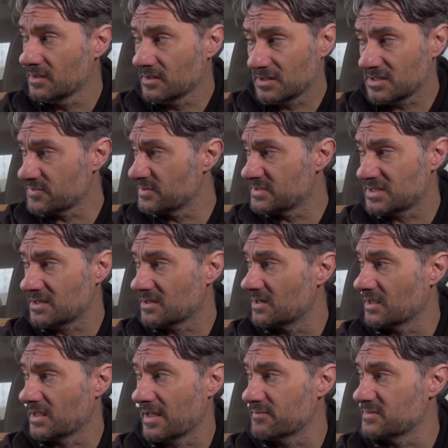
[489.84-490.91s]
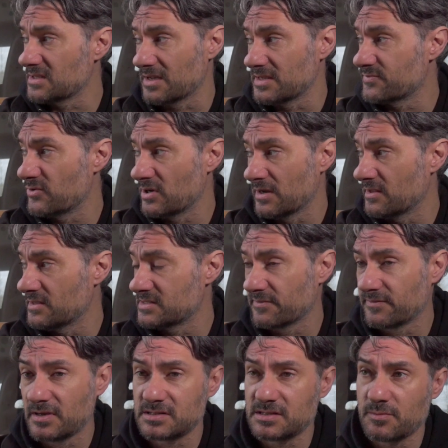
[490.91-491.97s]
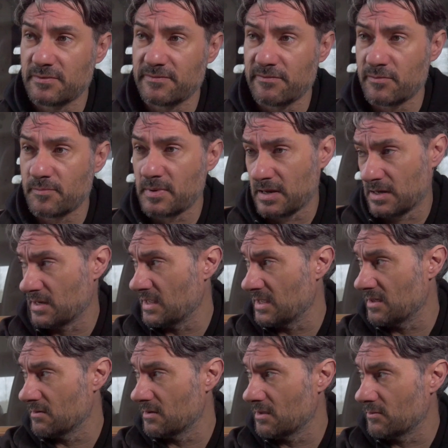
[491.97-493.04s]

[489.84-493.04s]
This particular campsite is brilliant. It's the first time I've ever been here.